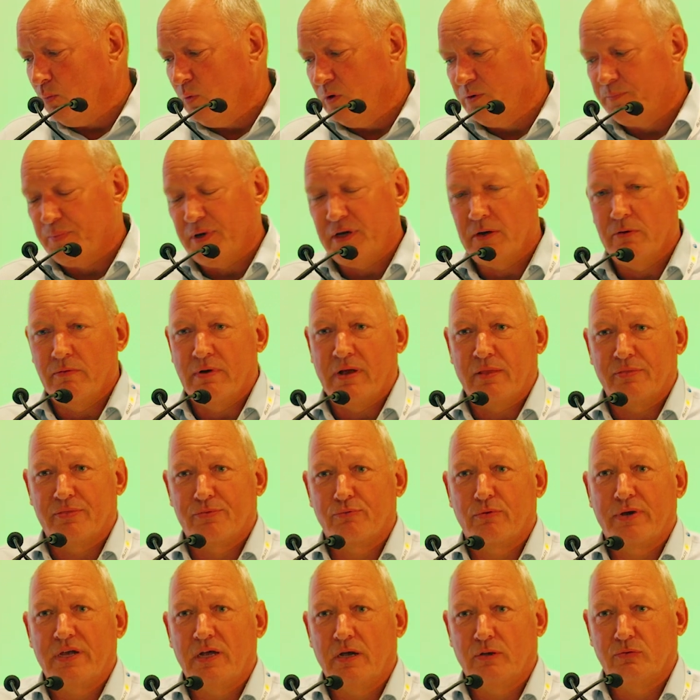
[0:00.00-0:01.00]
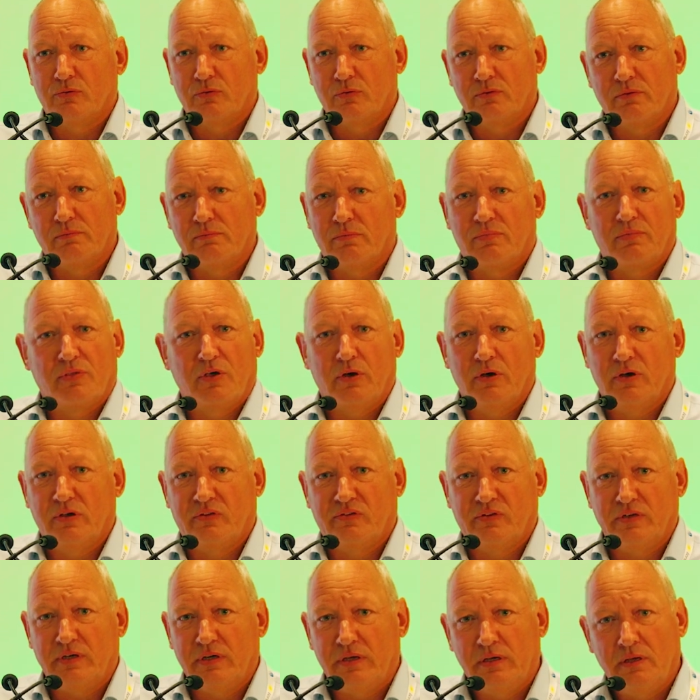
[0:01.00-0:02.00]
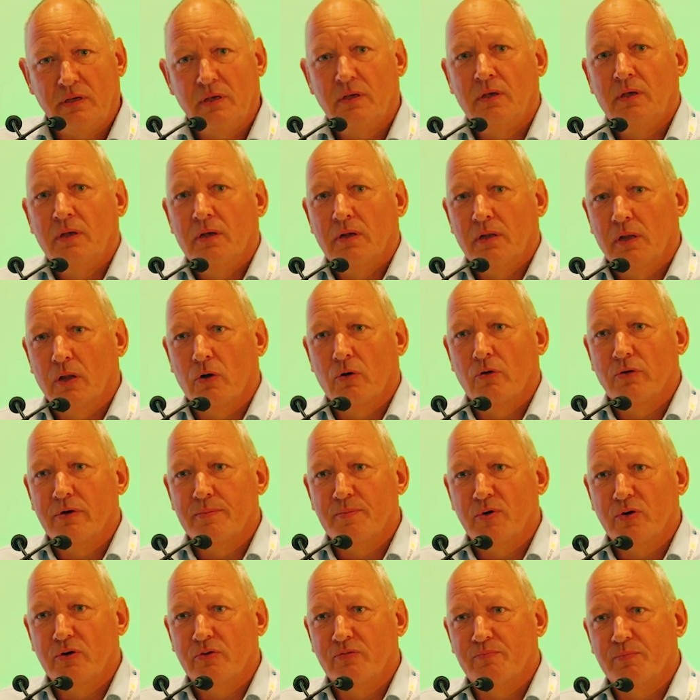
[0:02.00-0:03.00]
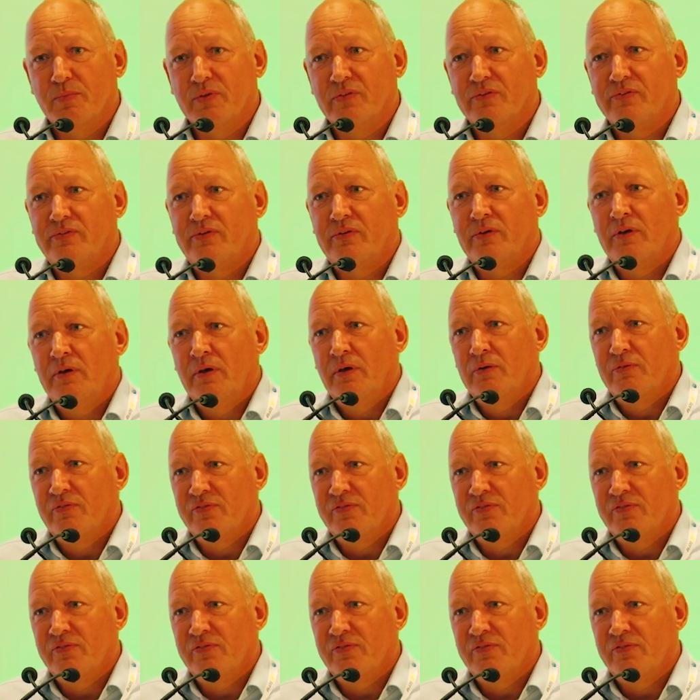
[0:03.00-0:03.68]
would be around 330 lorry movements.